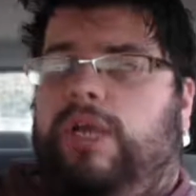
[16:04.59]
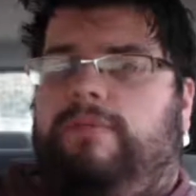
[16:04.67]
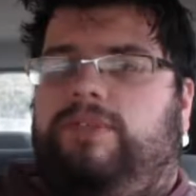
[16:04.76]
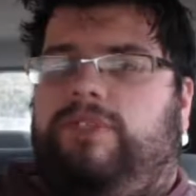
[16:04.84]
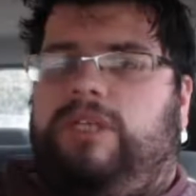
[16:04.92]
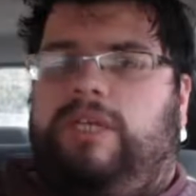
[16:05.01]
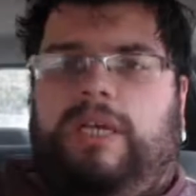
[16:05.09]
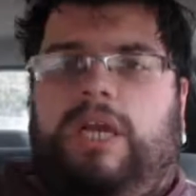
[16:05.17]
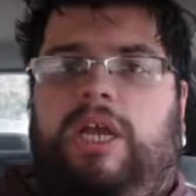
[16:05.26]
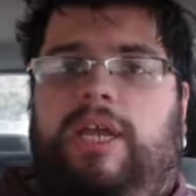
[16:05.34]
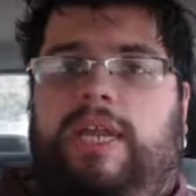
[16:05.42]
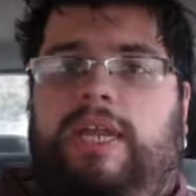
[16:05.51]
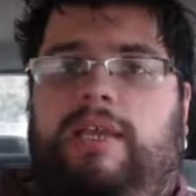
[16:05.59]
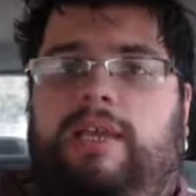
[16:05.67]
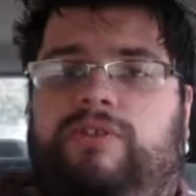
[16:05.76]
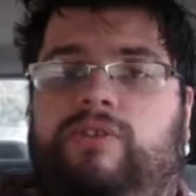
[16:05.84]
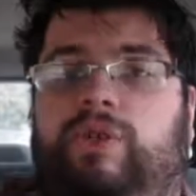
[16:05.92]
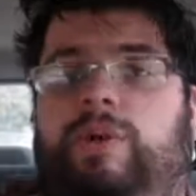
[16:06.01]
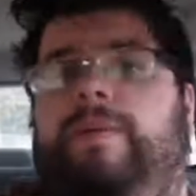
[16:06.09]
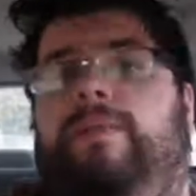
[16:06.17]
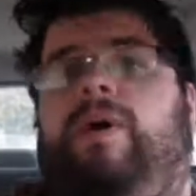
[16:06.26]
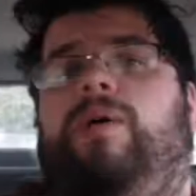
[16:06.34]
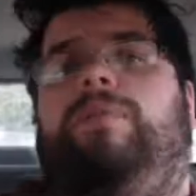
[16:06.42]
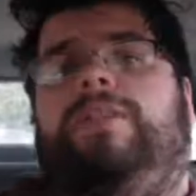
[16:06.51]
I'm just going to cut any stupid
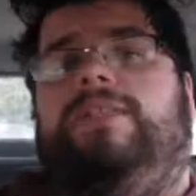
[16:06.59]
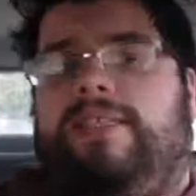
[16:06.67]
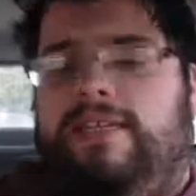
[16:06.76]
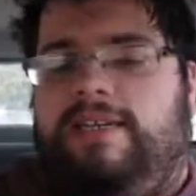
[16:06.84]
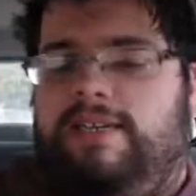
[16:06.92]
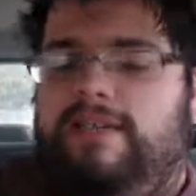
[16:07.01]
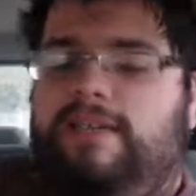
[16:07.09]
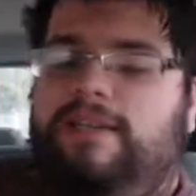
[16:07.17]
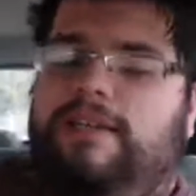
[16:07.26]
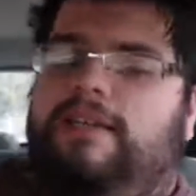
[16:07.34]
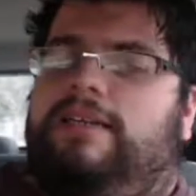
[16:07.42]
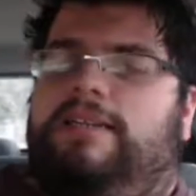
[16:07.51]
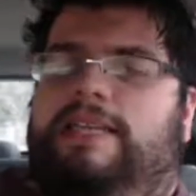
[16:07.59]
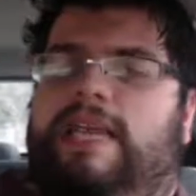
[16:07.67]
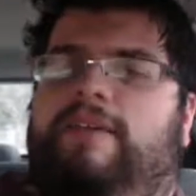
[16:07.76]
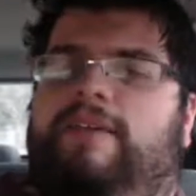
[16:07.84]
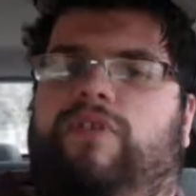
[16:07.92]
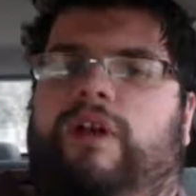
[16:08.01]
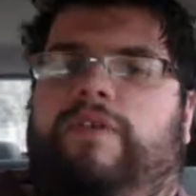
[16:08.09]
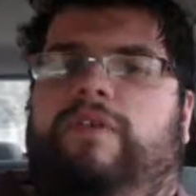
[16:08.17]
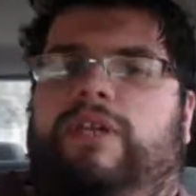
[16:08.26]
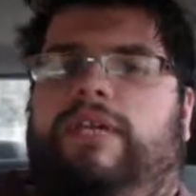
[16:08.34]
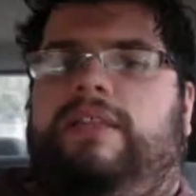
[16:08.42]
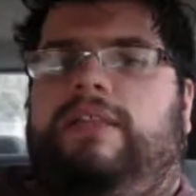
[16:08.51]
moments that take
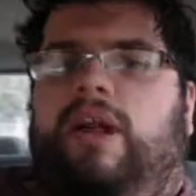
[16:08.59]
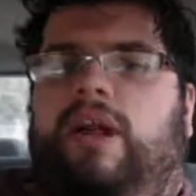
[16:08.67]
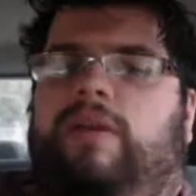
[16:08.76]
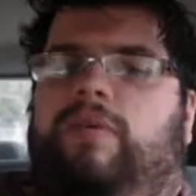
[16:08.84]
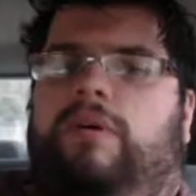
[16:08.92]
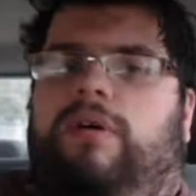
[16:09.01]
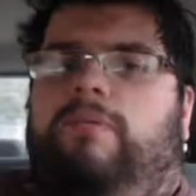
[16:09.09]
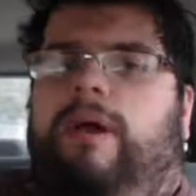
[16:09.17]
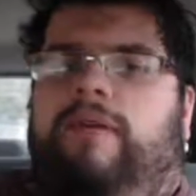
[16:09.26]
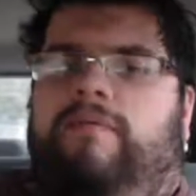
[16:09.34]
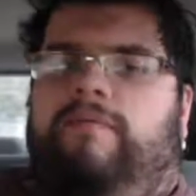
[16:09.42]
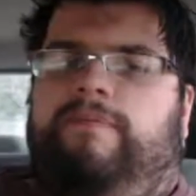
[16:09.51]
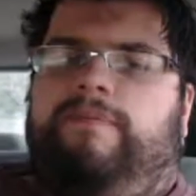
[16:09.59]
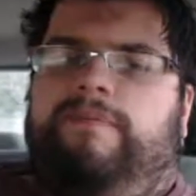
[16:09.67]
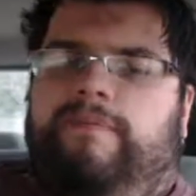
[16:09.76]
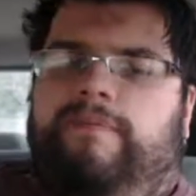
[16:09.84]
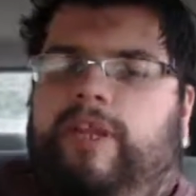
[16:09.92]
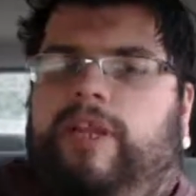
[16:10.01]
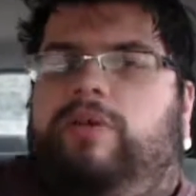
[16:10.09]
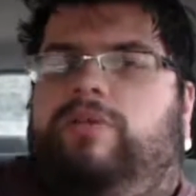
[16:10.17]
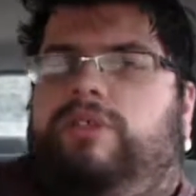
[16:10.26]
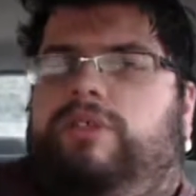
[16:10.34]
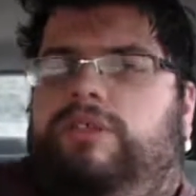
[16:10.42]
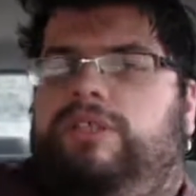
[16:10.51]
forever to get there. I don't want my
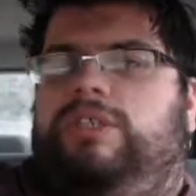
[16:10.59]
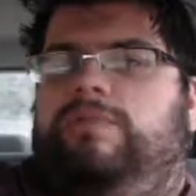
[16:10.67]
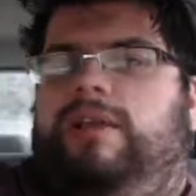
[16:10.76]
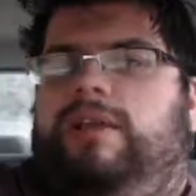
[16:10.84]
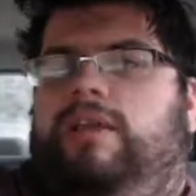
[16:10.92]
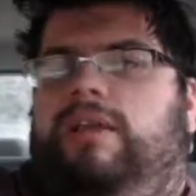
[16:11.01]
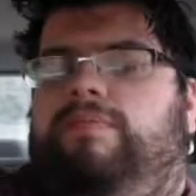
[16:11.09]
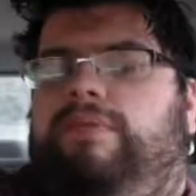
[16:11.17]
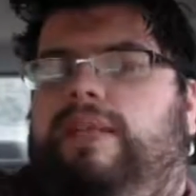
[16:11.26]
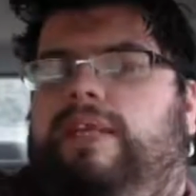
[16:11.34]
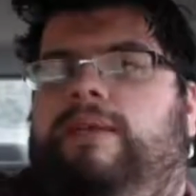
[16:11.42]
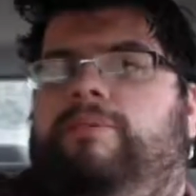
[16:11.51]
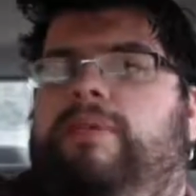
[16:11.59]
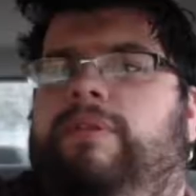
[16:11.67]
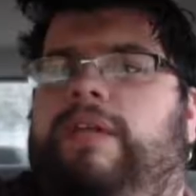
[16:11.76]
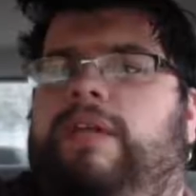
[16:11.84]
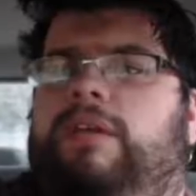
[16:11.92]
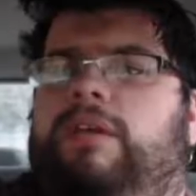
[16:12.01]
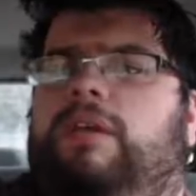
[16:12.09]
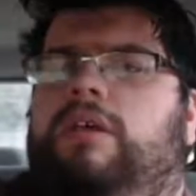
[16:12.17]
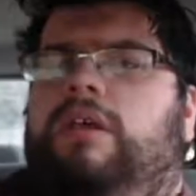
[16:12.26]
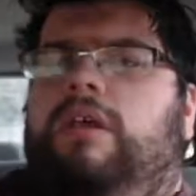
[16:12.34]
videos to just be completely blank.